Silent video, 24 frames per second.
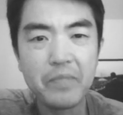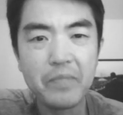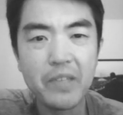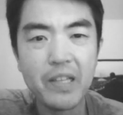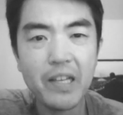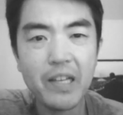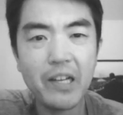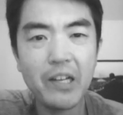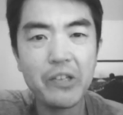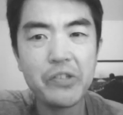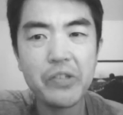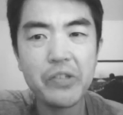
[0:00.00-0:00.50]

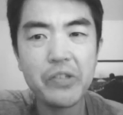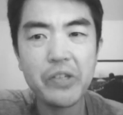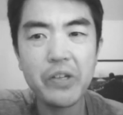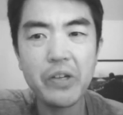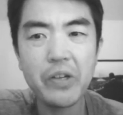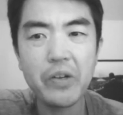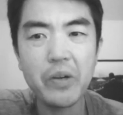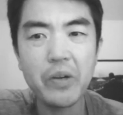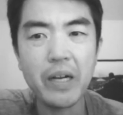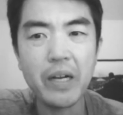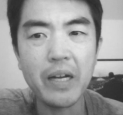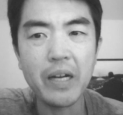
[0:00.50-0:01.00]

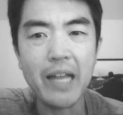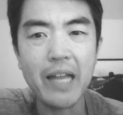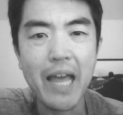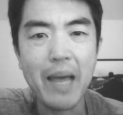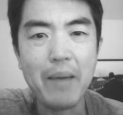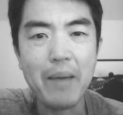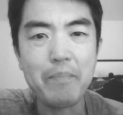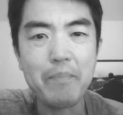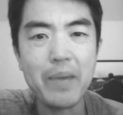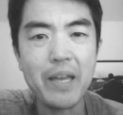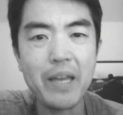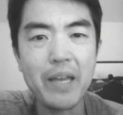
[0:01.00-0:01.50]
also
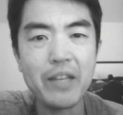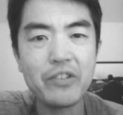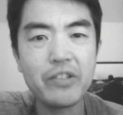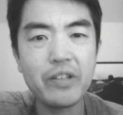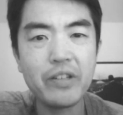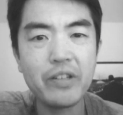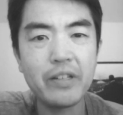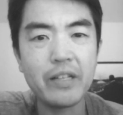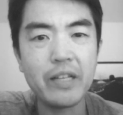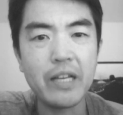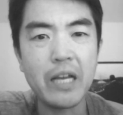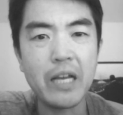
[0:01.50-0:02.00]

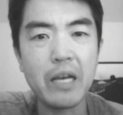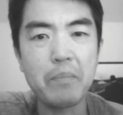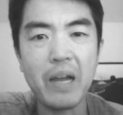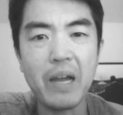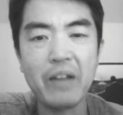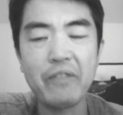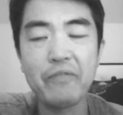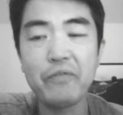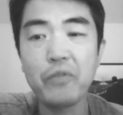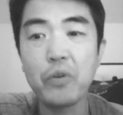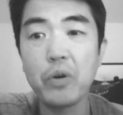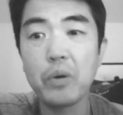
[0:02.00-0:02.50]
mentioned
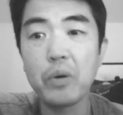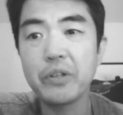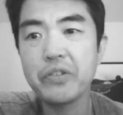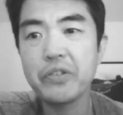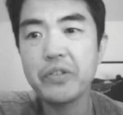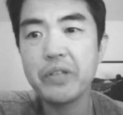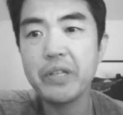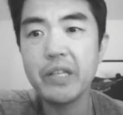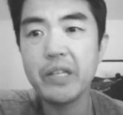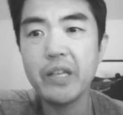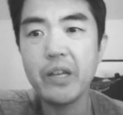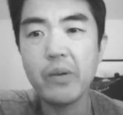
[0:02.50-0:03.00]
my former
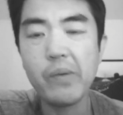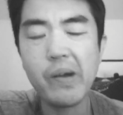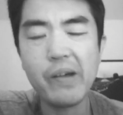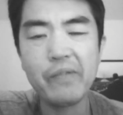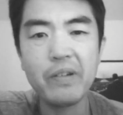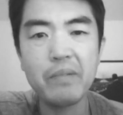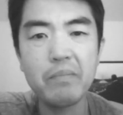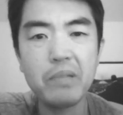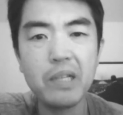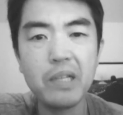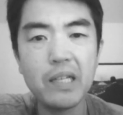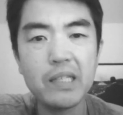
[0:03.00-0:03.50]
CEO at
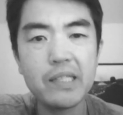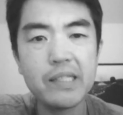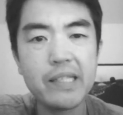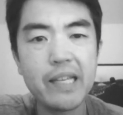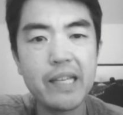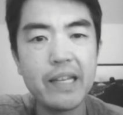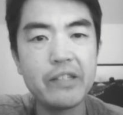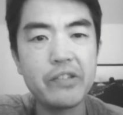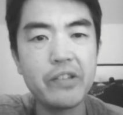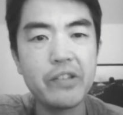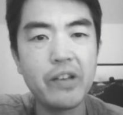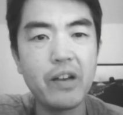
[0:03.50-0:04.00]
FunPlus,
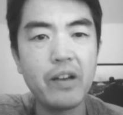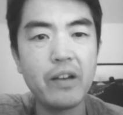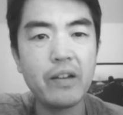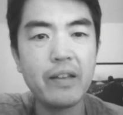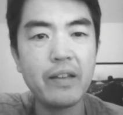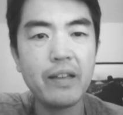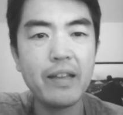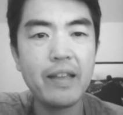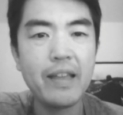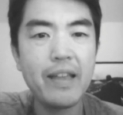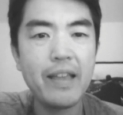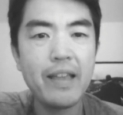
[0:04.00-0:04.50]
Andy Zong.
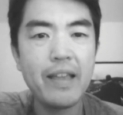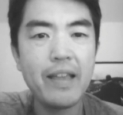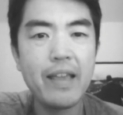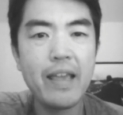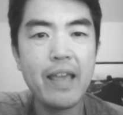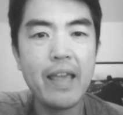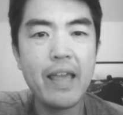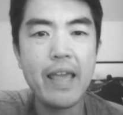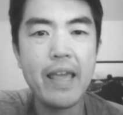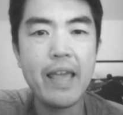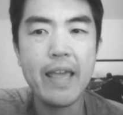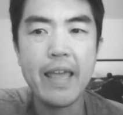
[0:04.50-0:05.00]

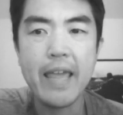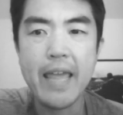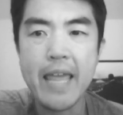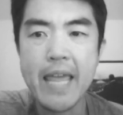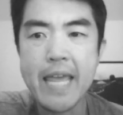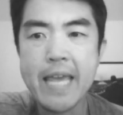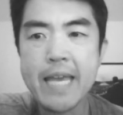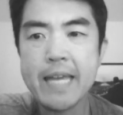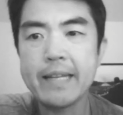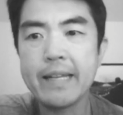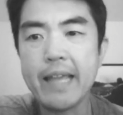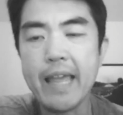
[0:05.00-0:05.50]

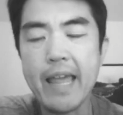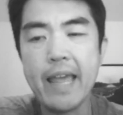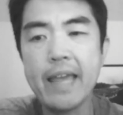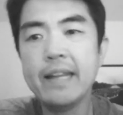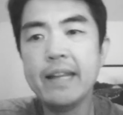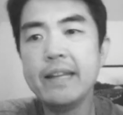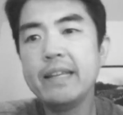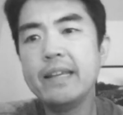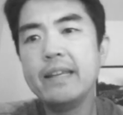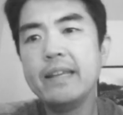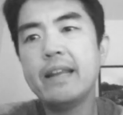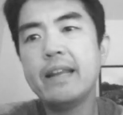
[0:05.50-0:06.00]
And
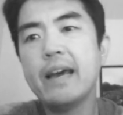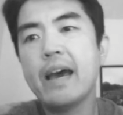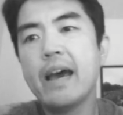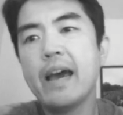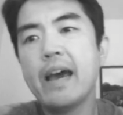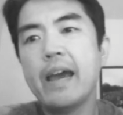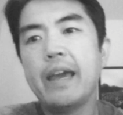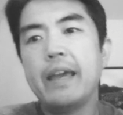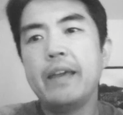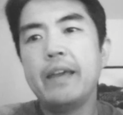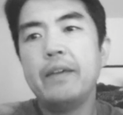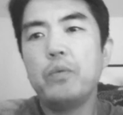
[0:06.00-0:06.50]
Andy and
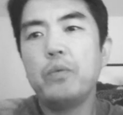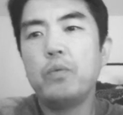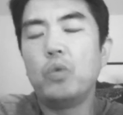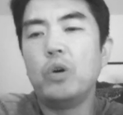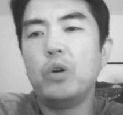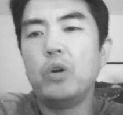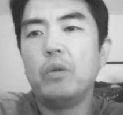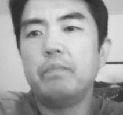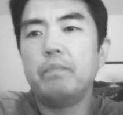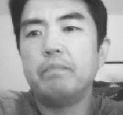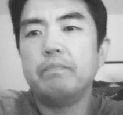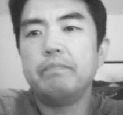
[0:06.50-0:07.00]
I
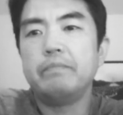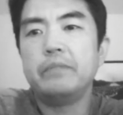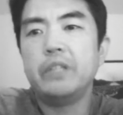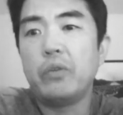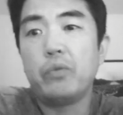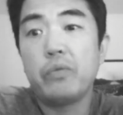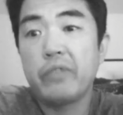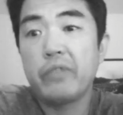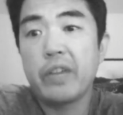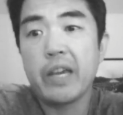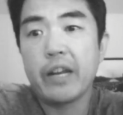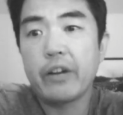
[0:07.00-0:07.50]
will,
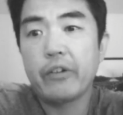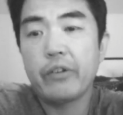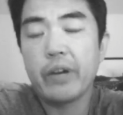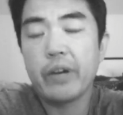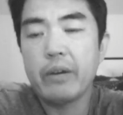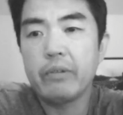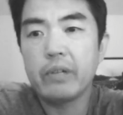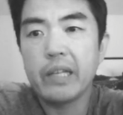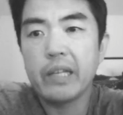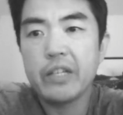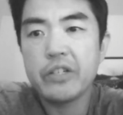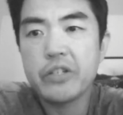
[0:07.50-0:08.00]
we've got a great
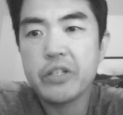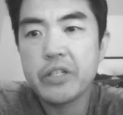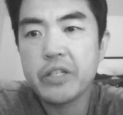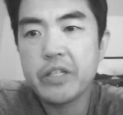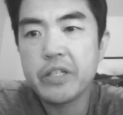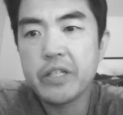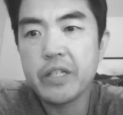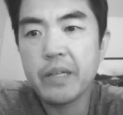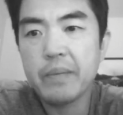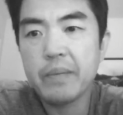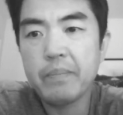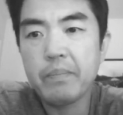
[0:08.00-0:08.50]

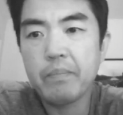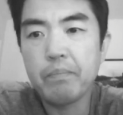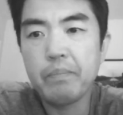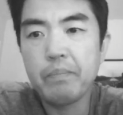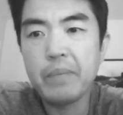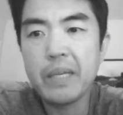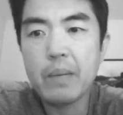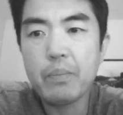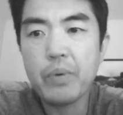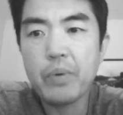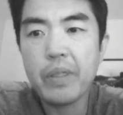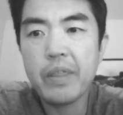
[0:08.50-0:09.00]
relationship,
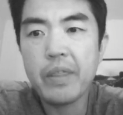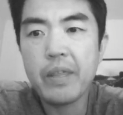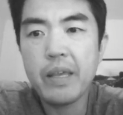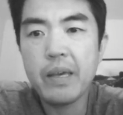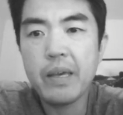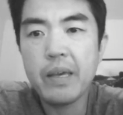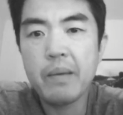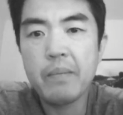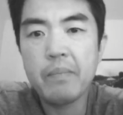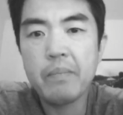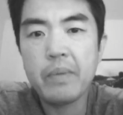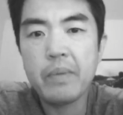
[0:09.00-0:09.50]
meet up with
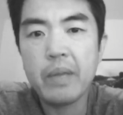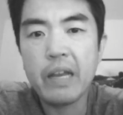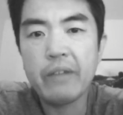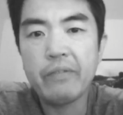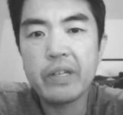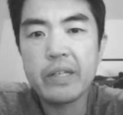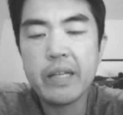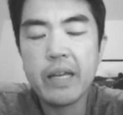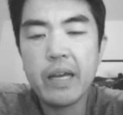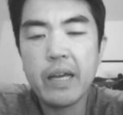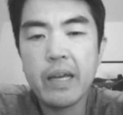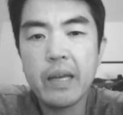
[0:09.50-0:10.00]
him every
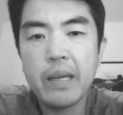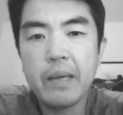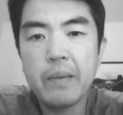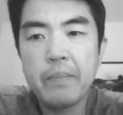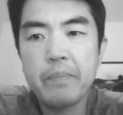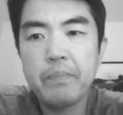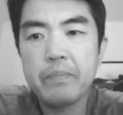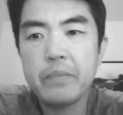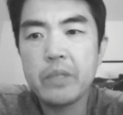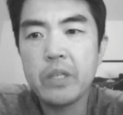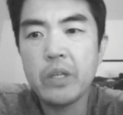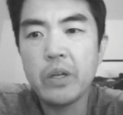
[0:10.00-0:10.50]

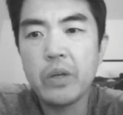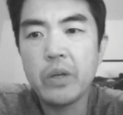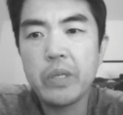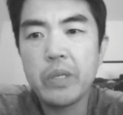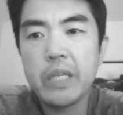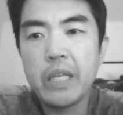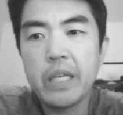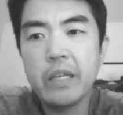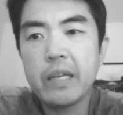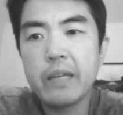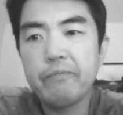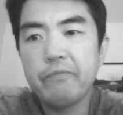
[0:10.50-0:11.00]
time,
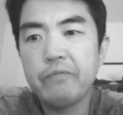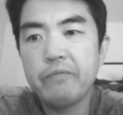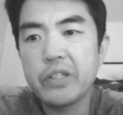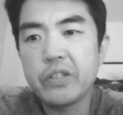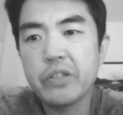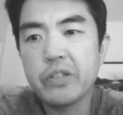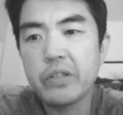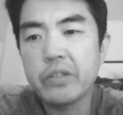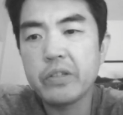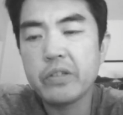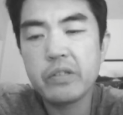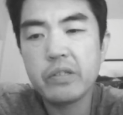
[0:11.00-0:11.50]
he
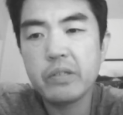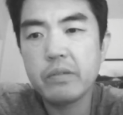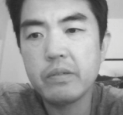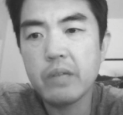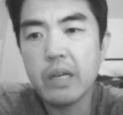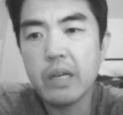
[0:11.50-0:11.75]
visits,